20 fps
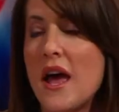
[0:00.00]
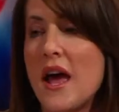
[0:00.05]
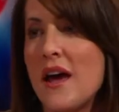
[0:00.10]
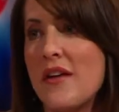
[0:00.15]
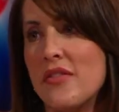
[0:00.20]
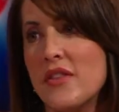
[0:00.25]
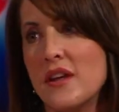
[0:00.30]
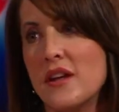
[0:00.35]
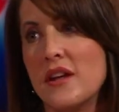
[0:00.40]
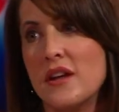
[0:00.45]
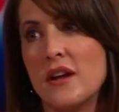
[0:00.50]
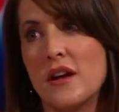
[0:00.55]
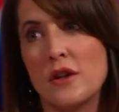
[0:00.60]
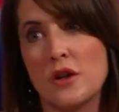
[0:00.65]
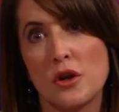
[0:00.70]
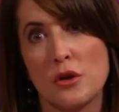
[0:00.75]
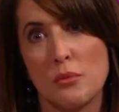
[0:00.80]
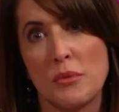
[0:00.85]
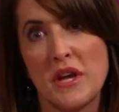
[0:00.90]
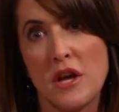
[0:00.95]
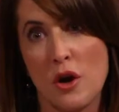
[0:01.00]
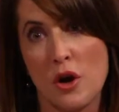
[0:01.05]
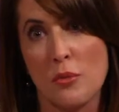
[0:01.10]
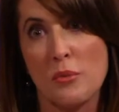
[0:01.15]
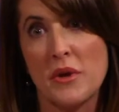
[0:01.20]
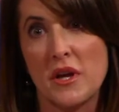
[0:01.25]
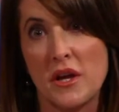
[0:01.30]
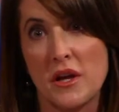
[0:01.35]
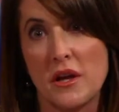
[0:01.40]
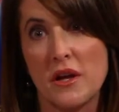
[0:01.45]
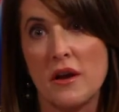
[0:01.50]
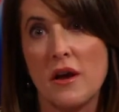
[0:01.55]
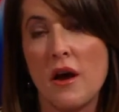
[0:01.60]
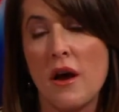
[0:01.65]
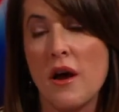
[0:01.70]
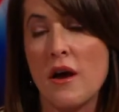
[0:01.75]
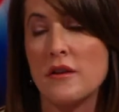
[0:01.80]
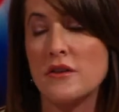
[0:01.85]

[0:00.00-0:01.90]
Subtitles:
and then a little PRP